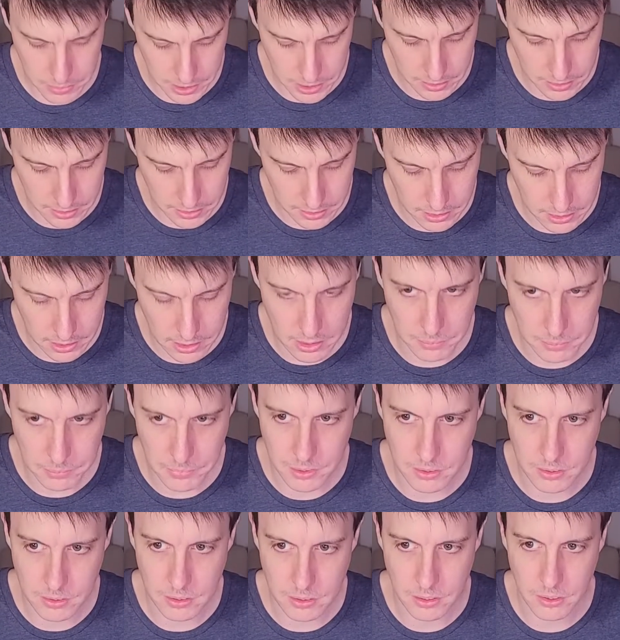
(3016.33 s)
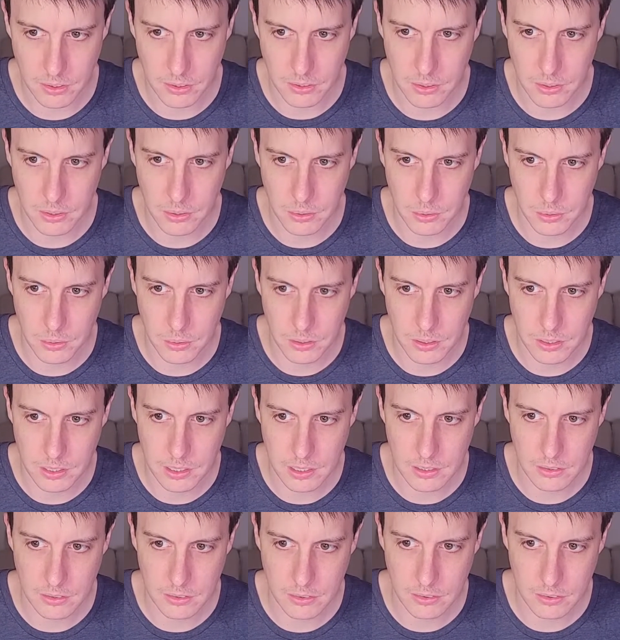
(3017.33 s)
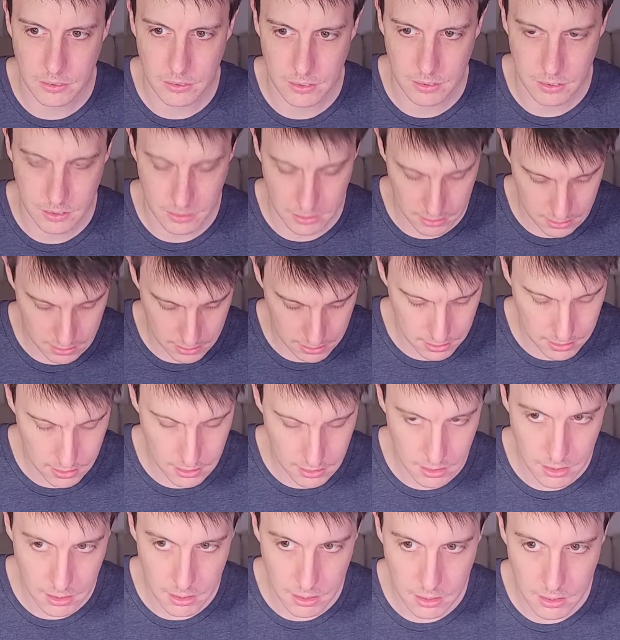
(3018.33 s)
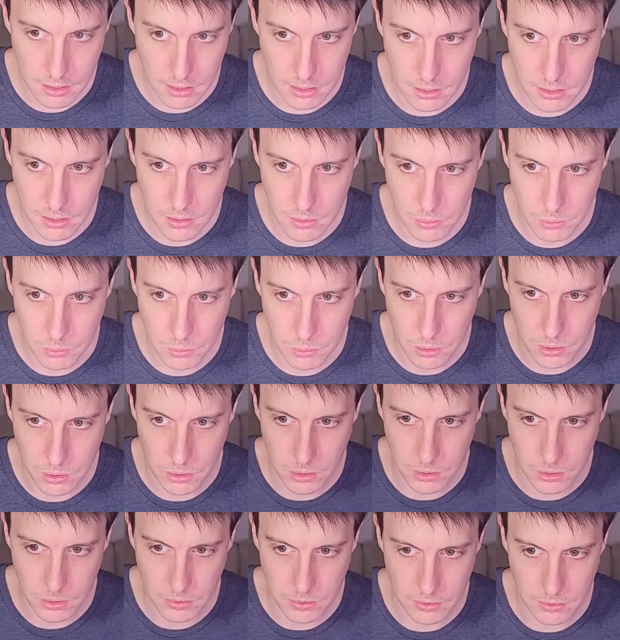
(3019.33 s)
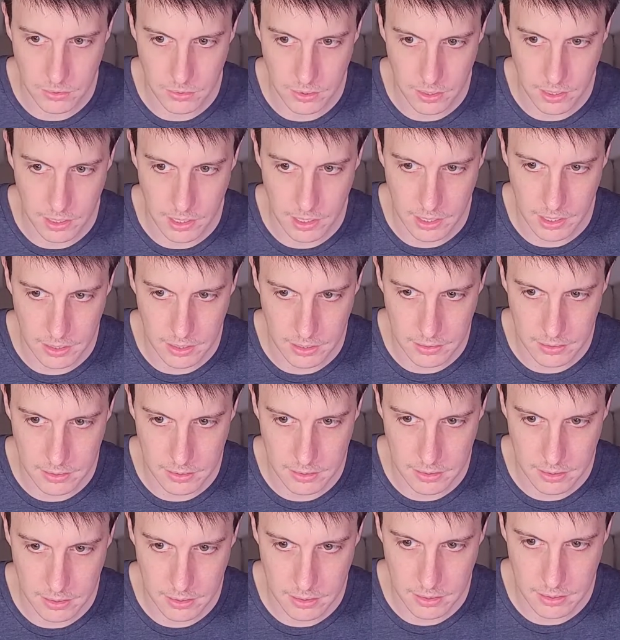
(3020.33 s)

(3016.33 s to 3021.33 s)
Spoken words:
But I'm just going to throw all these words that